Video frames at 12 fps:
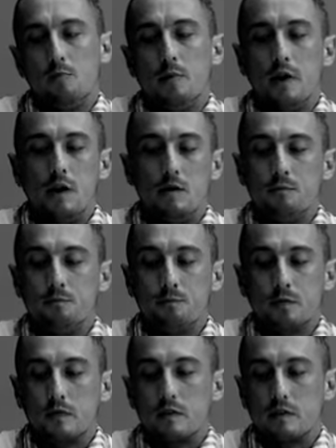But
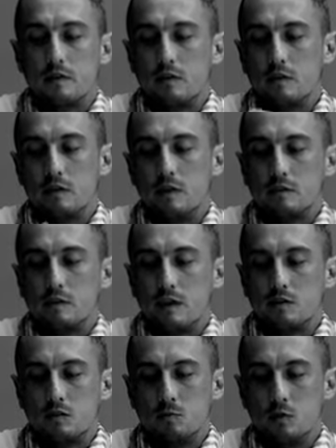so it
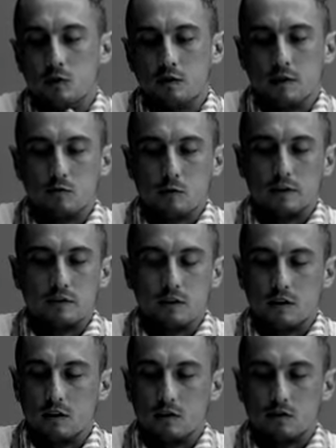starts with mood, then
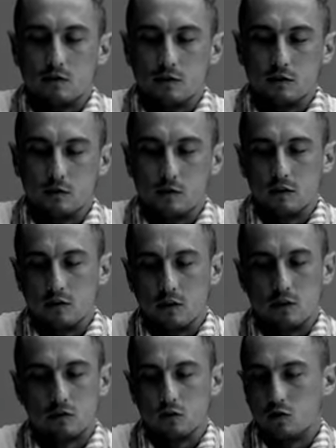research, visual
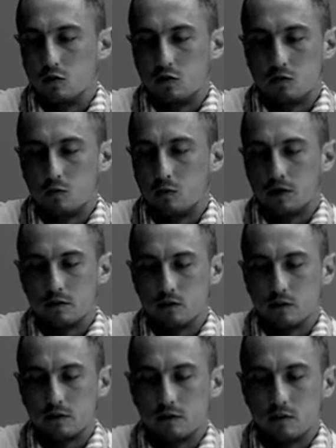research, or whatever
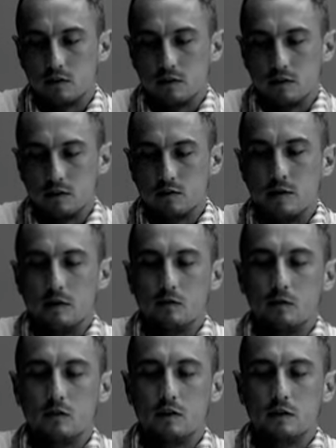the research is.
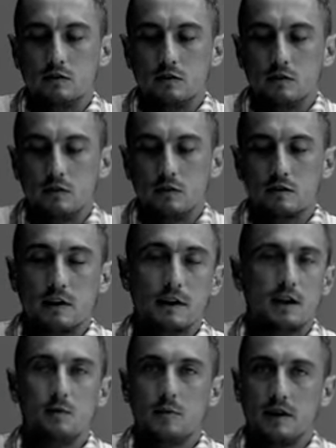But you need to, because
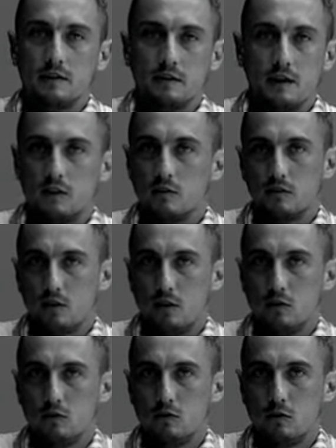I can't pattern cut or
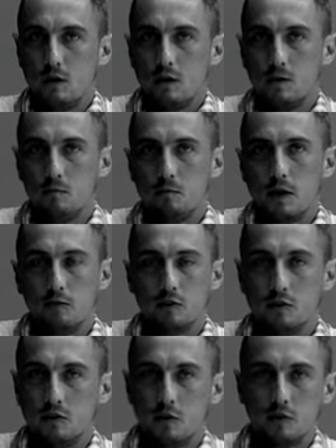sew, I've
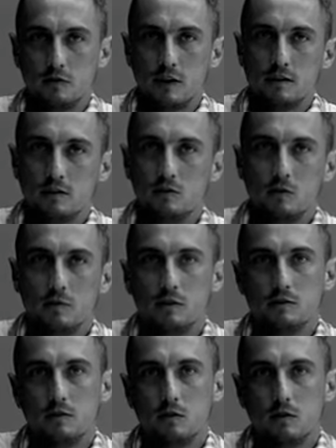got no technical
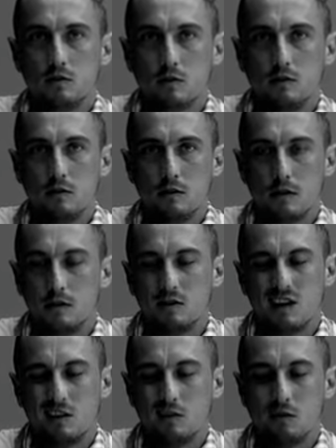ability whatsoever, and I'm
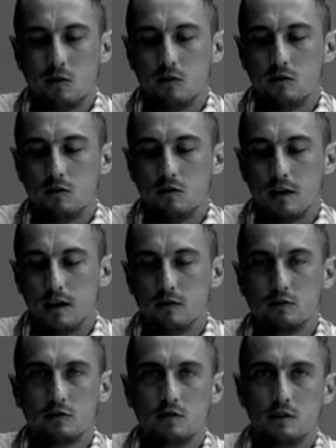kind of not that
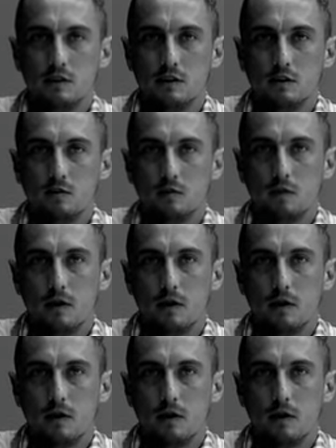interested in it.